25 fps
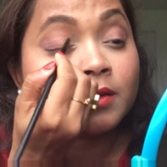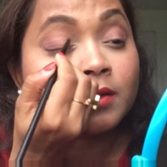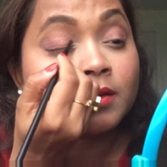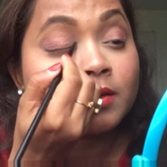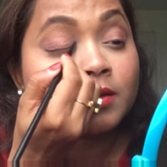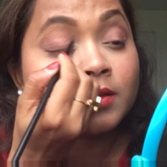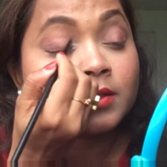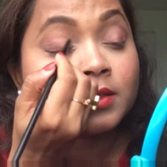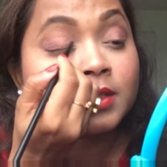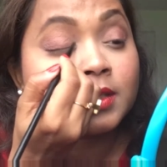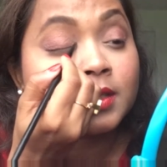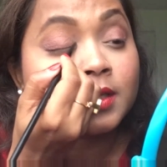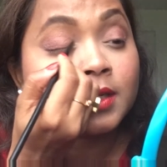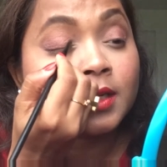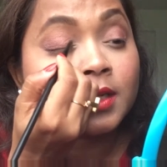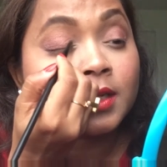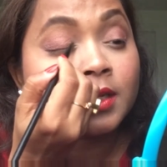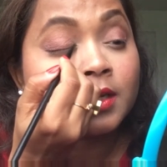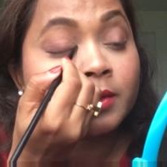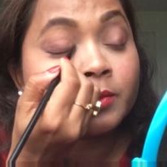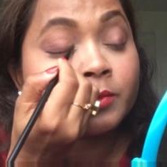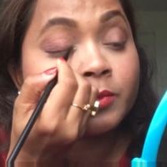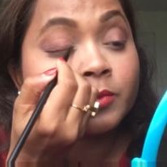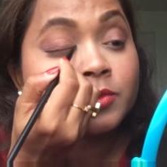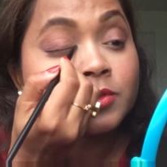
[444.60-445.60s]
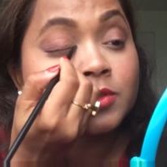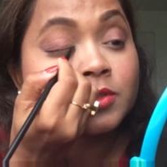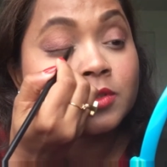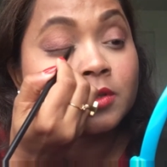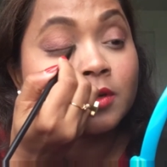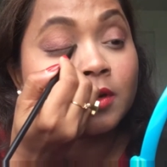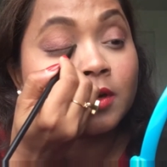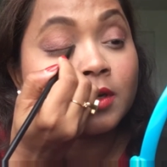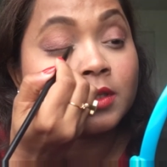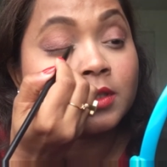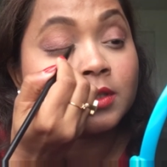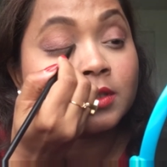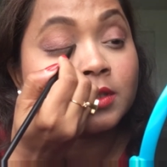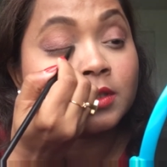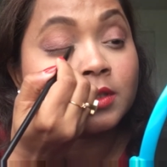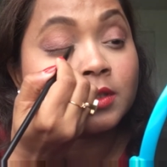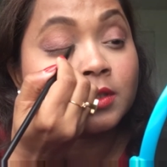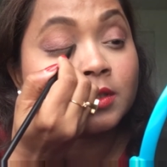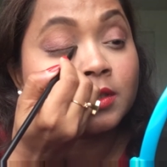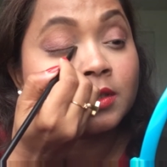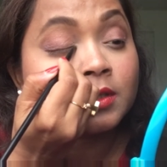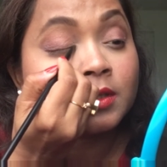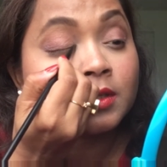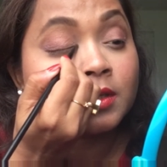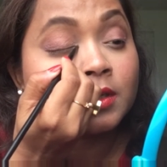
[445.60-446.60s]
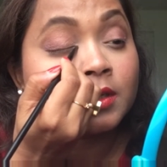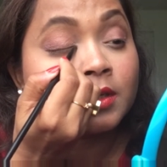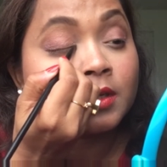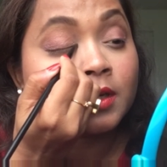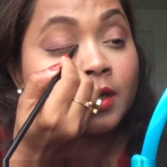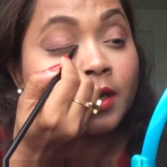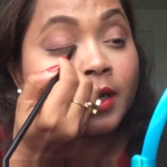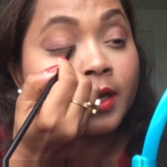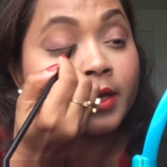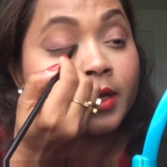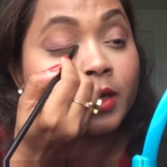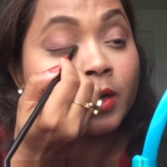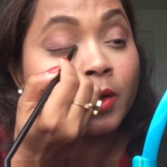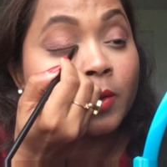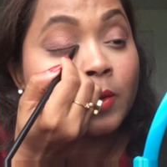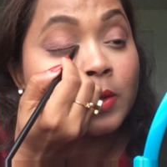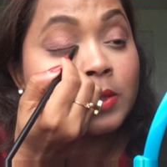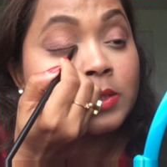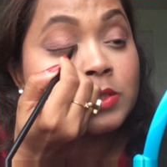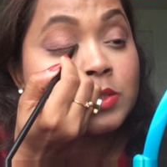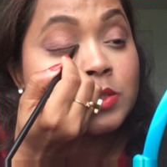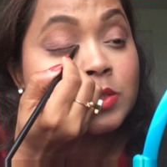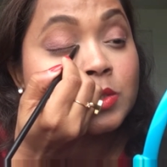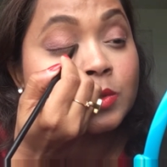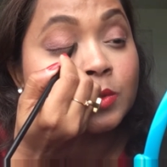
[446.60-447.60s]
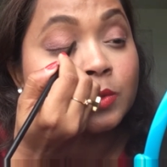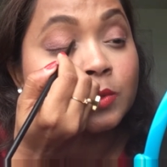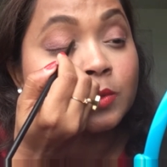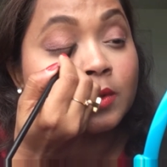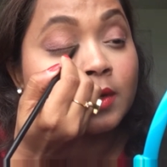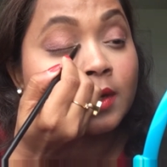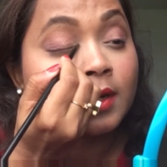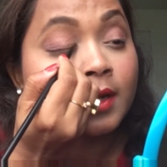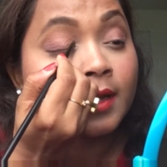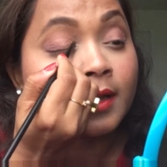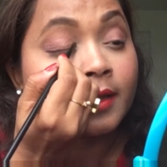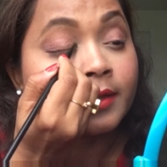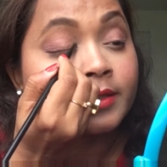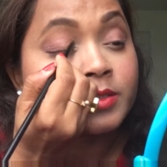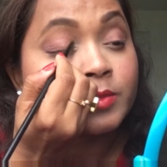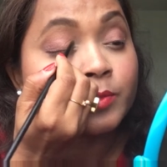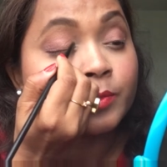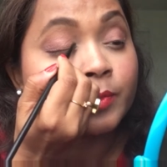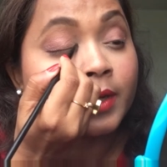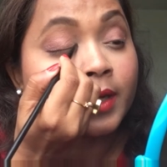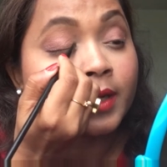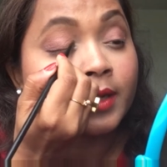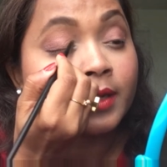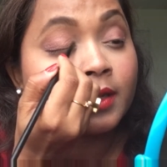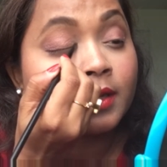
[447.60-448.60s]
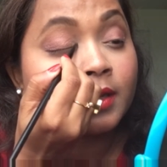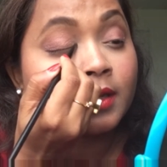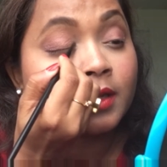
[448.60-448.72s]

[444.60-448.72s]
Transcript: on the innermost corner and also as my